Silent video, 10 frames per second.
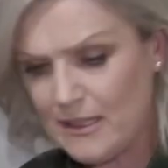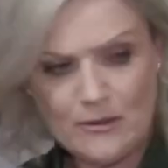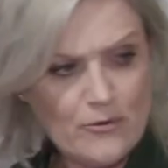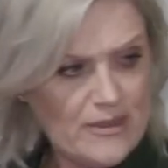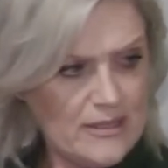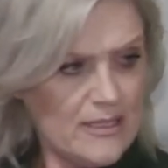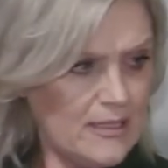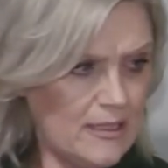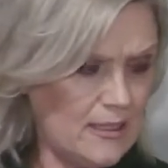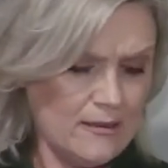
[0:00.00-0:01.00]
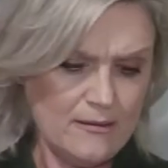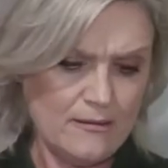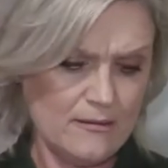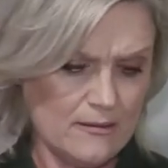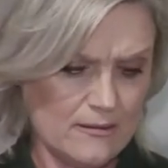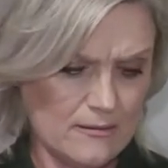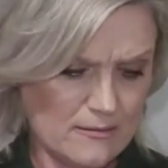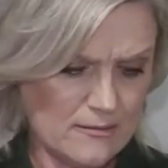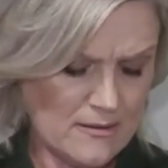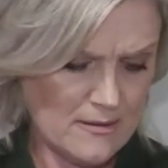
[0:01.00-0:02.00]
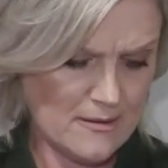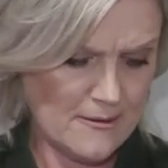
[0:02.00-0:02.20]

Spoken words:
And I'm thinking, I